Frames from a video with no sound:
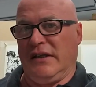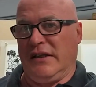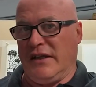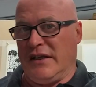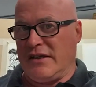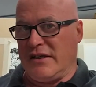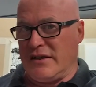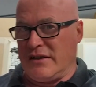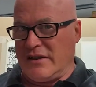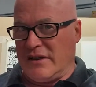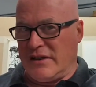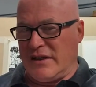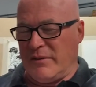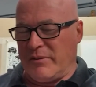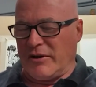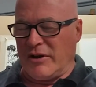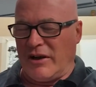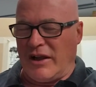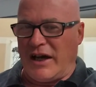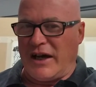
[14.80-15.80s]
This is the
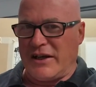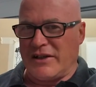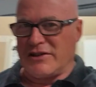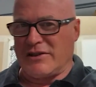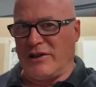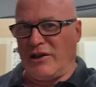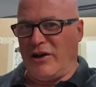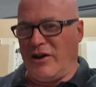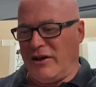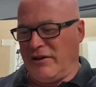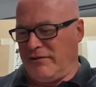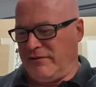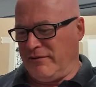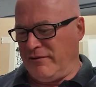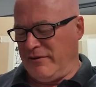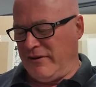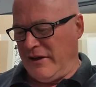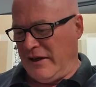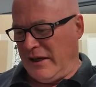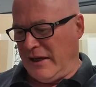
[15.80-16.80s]
typical artist's life,
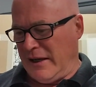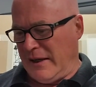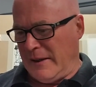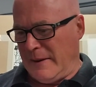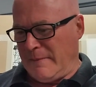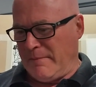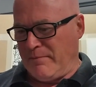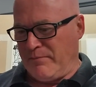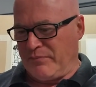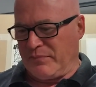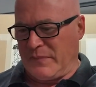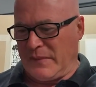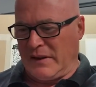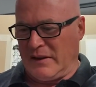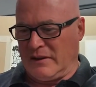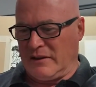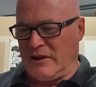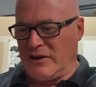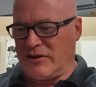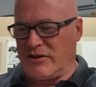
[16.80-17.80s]

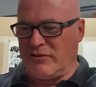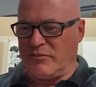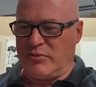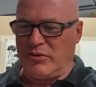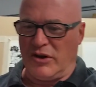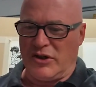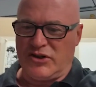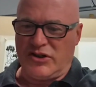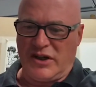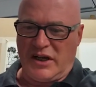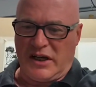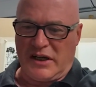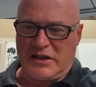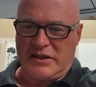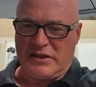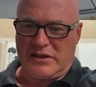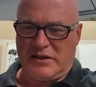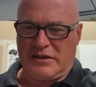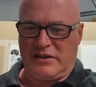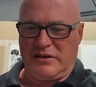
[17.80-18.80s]
lots of
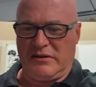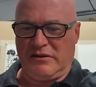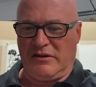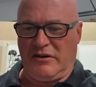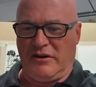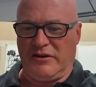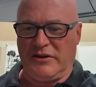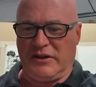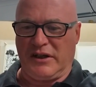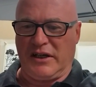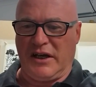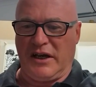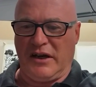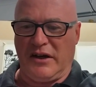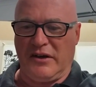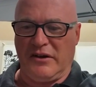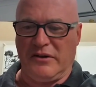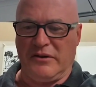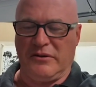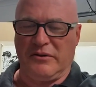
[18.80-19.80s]
projects on the
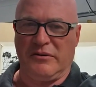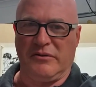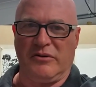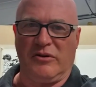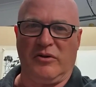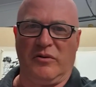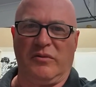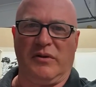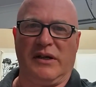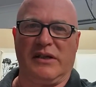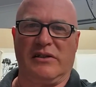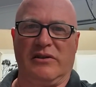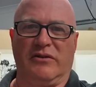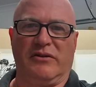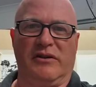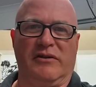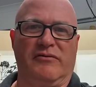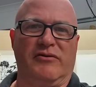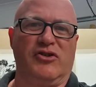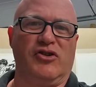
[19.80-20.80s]
go, always
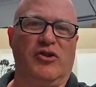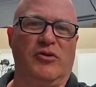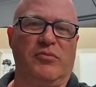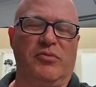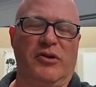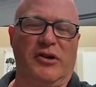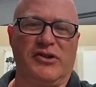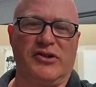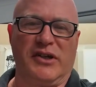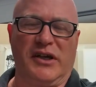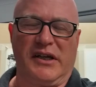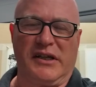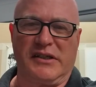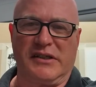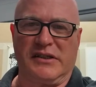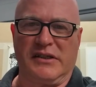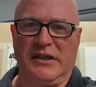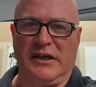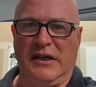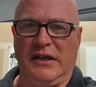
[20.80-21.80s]
looking for new
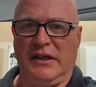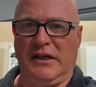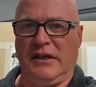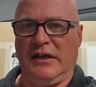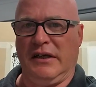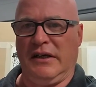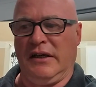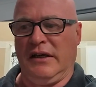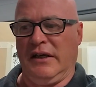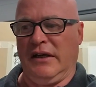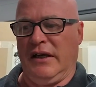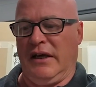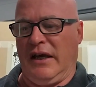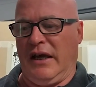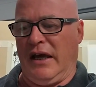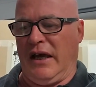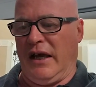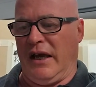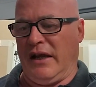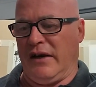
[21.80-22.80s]
projects,
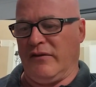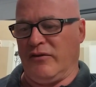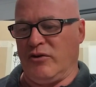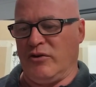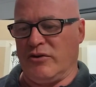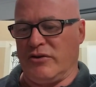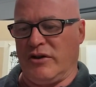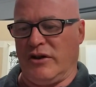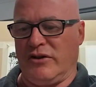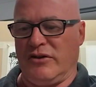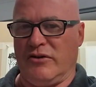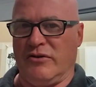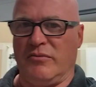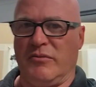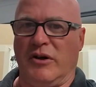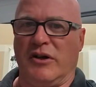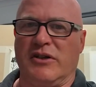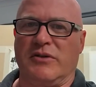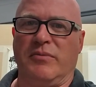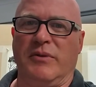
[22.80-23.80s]
and of course I do
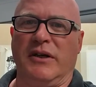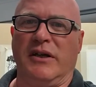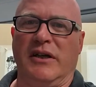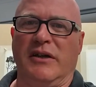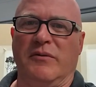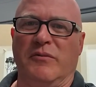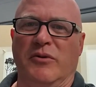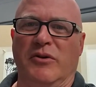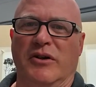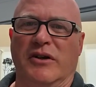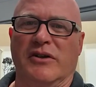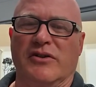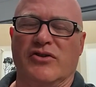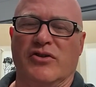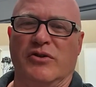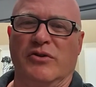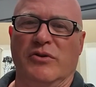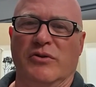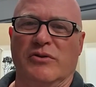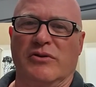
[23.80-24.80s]
my speaking work at
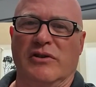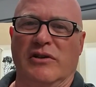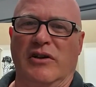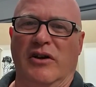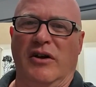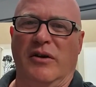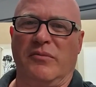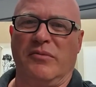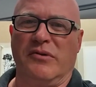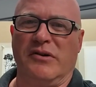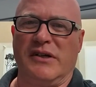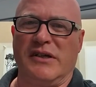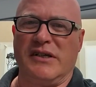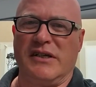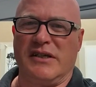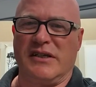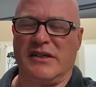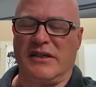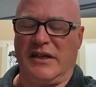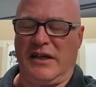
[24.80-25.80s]
schools and
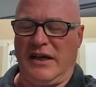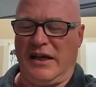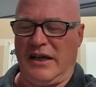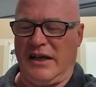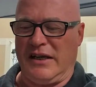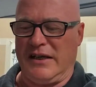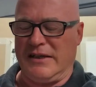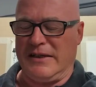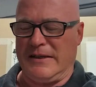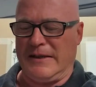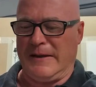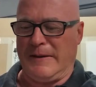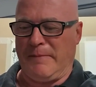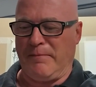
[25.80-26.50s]
libraries, and